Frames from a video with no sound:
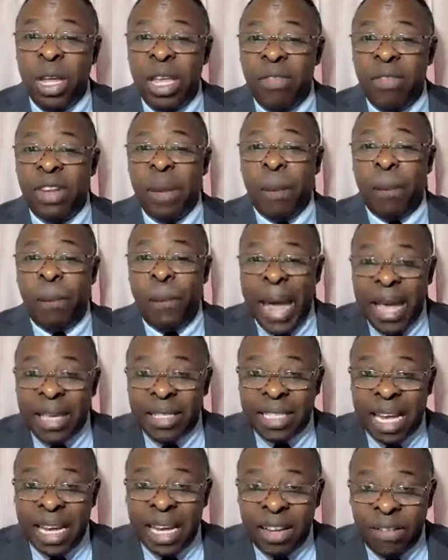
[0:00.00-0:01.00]
give the
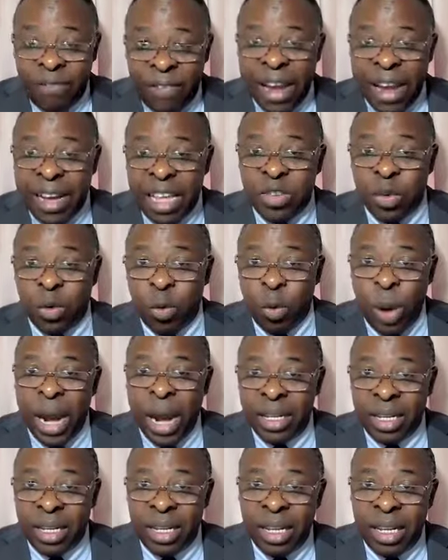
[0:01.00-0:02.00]
best and the finest of
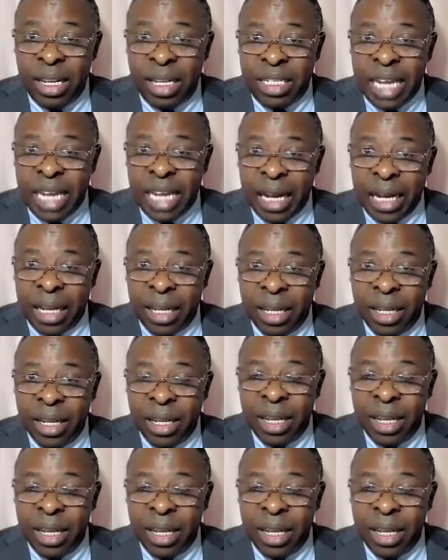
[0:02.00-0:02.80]
wine initially,